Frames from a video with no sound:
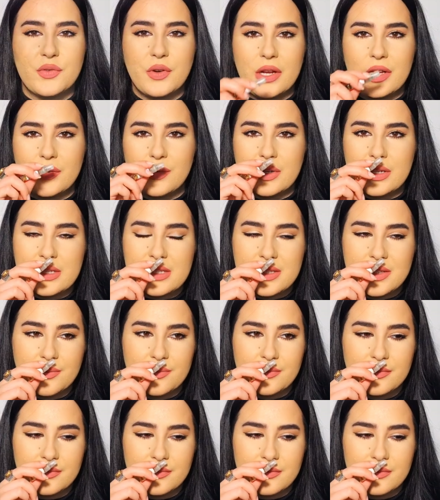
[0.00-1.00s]
fragrance
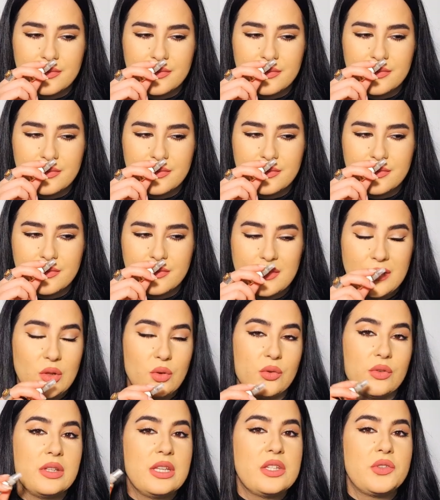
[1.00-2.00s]

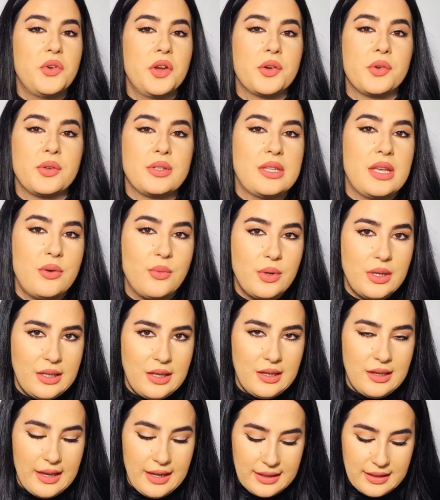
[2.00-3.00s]
look this fragrance i
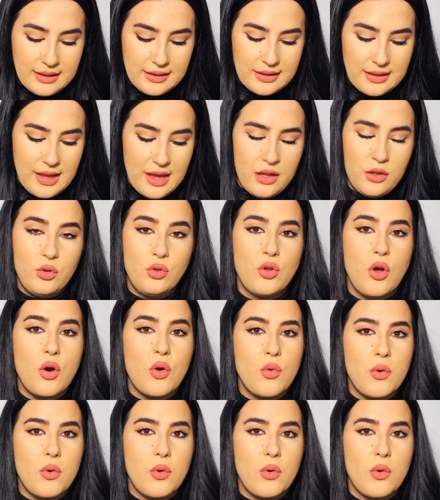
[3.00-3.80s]
really like it and no